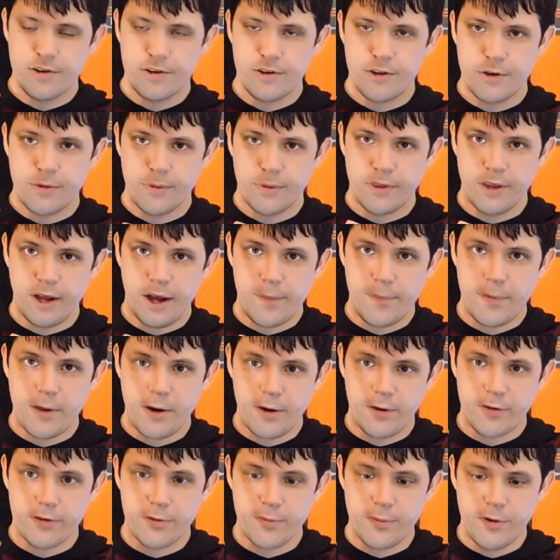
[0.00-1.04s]
you will not be
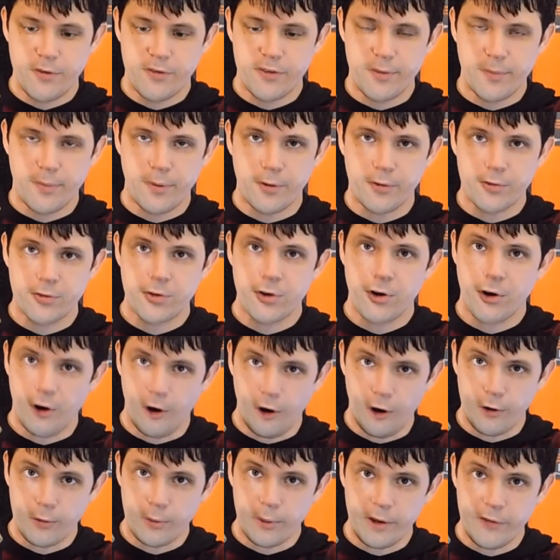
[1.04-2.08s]
able to move the bolt
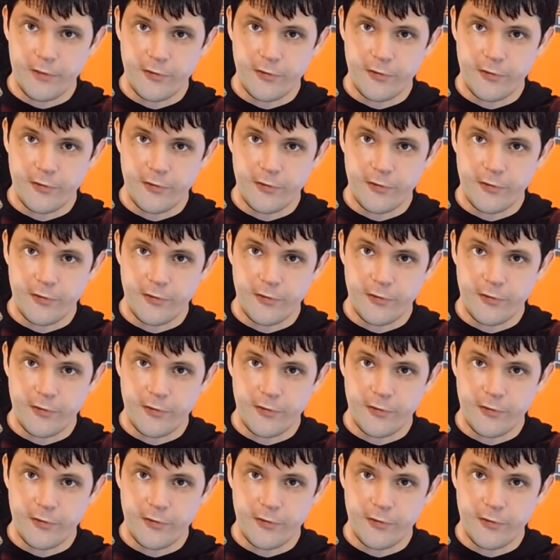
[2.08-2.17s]
all the way